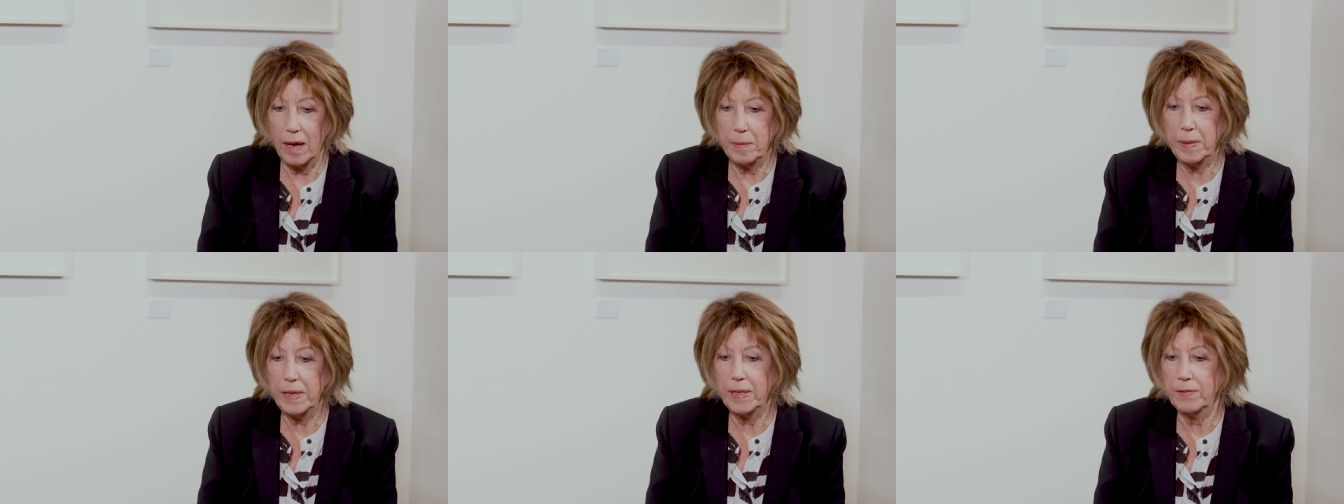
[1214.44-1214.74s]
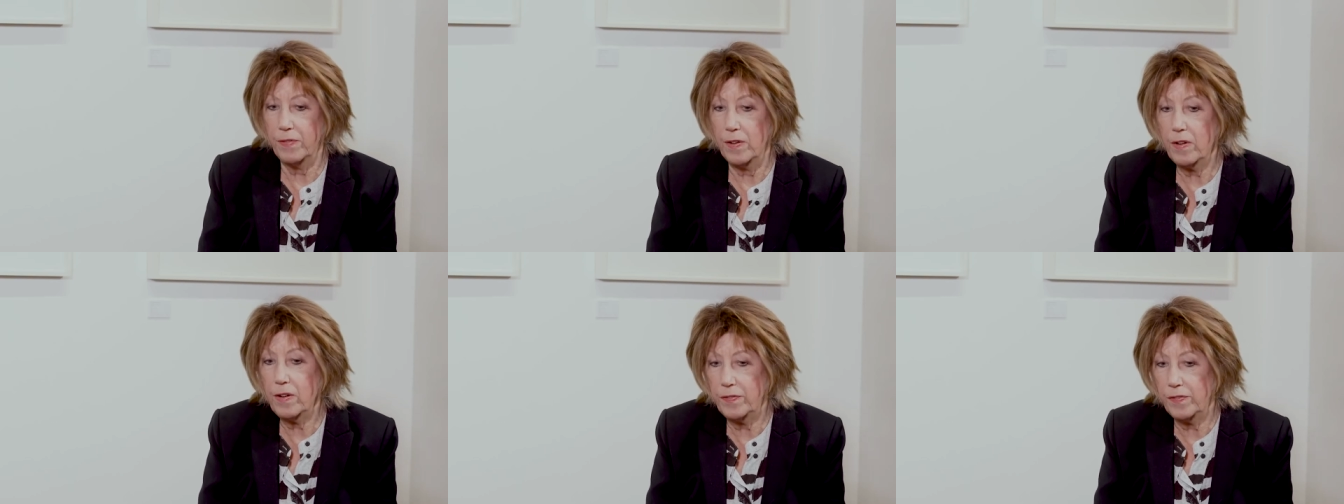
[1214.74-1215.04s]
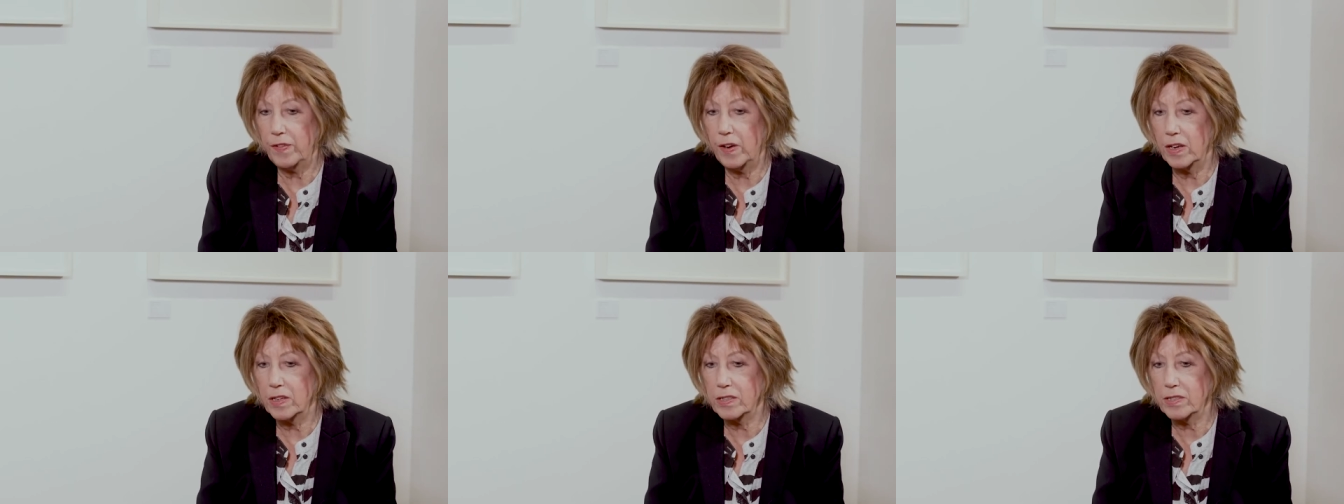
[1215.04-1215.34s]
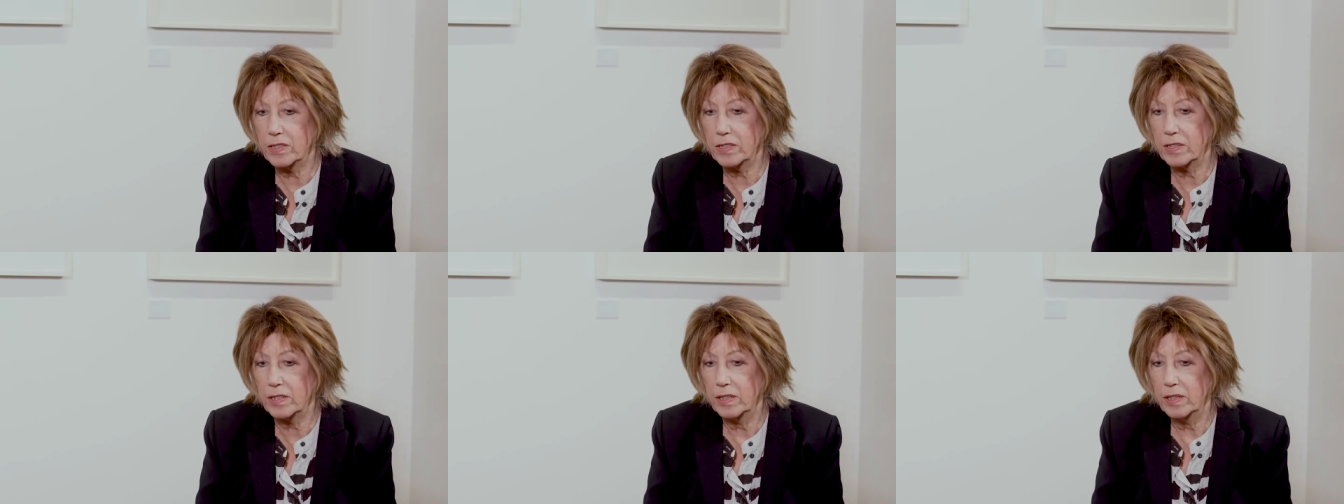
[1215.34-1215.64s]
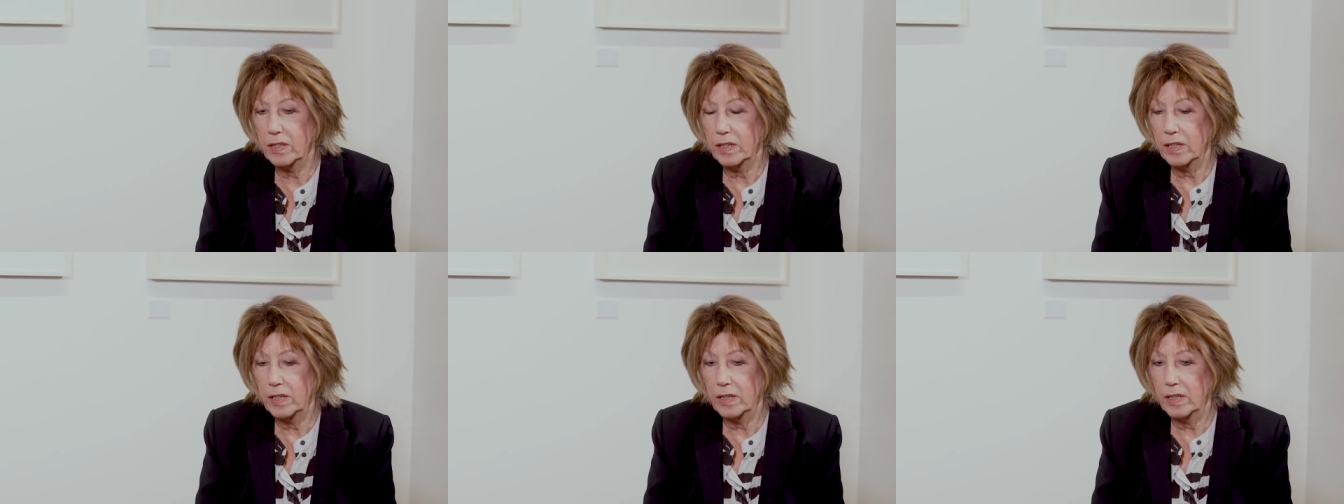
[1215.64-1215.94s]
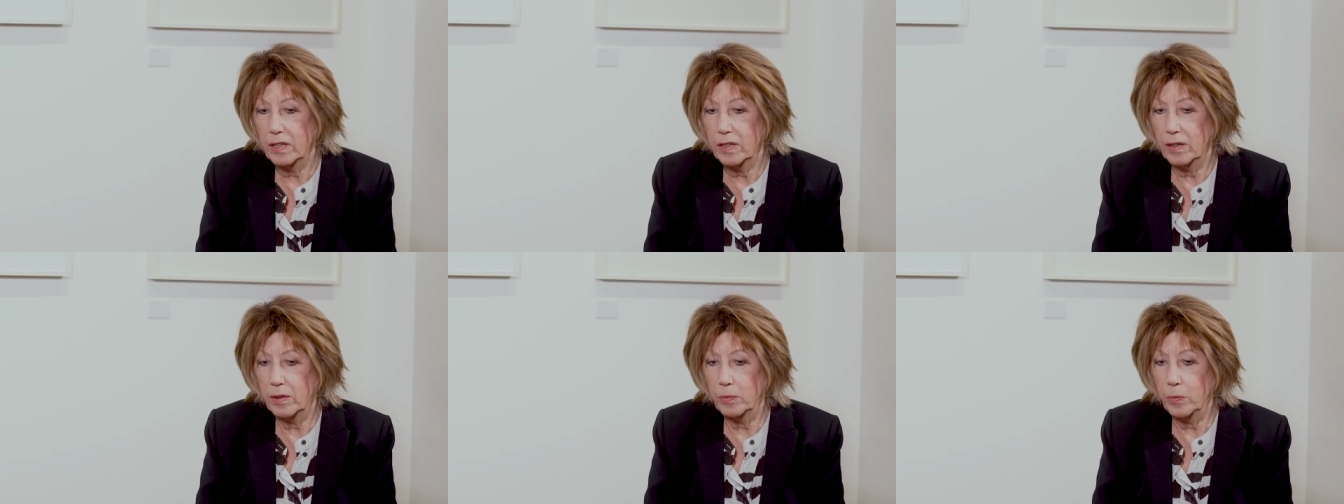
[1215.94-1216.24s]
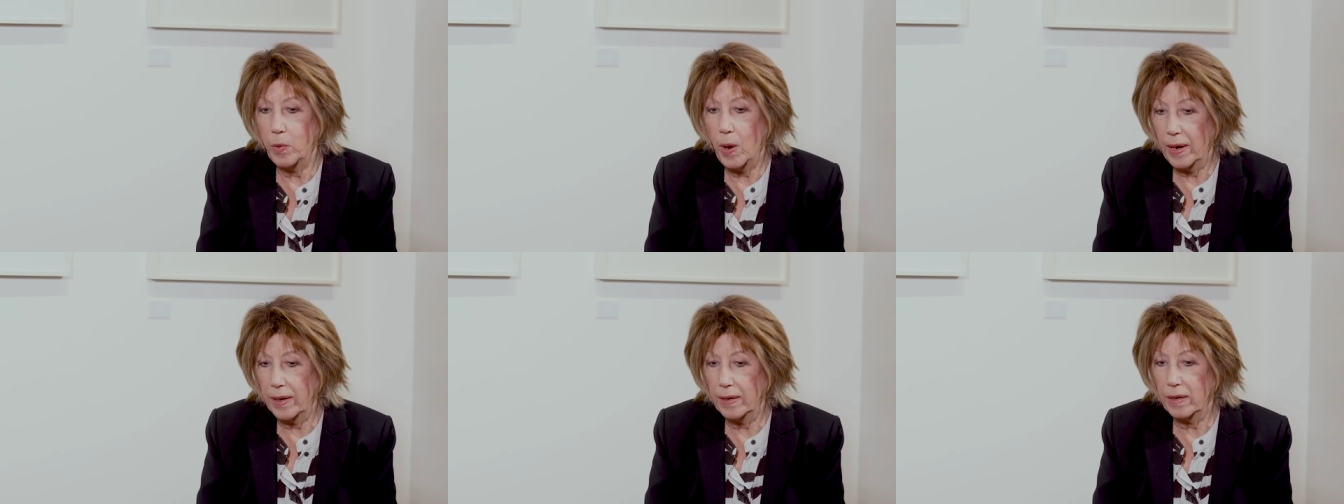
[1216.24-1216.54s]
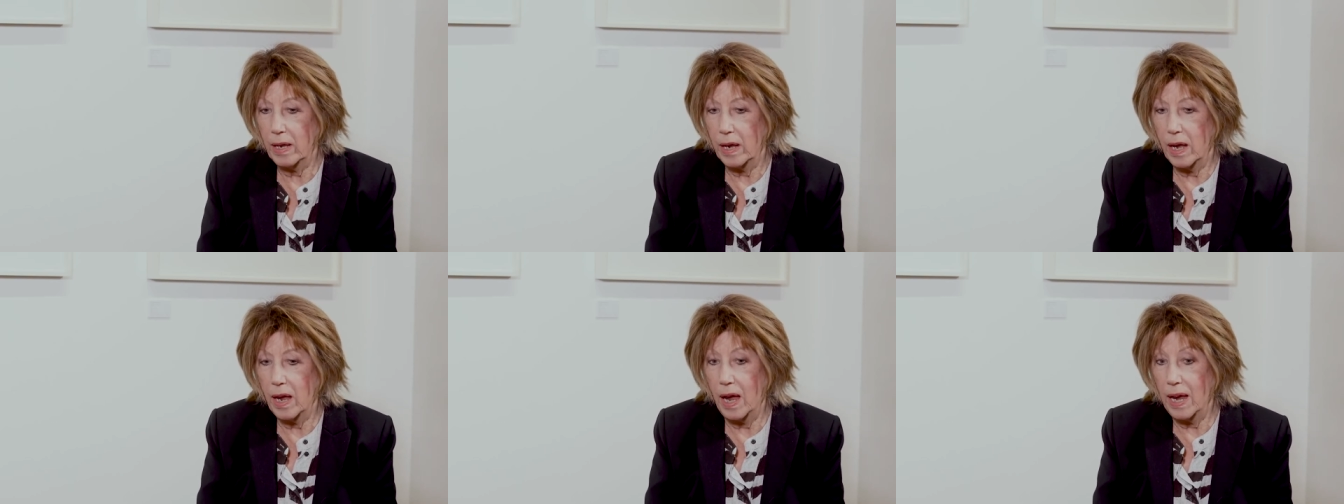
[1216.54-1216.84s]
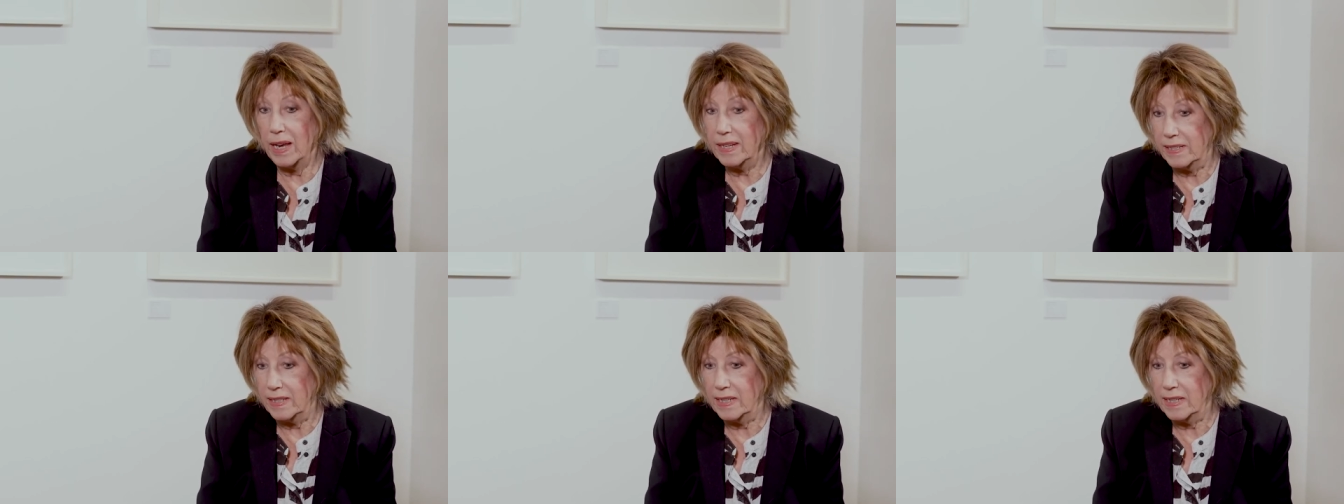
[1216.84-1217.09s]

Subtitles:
I mean, the very first one I